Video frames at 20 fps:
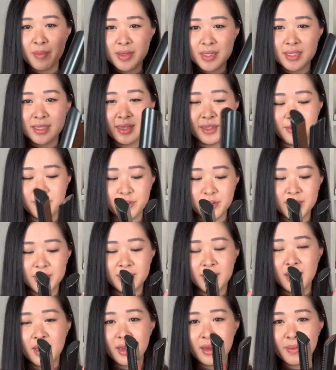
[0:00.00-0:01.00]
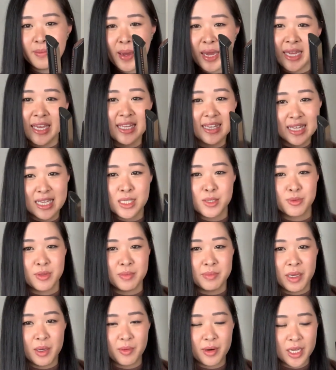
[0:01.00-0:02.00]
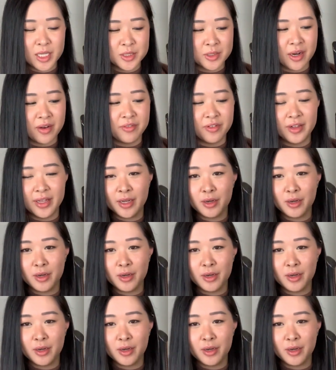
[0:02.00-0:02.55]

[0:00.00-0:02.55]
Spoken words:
live with packing less with me when I travel,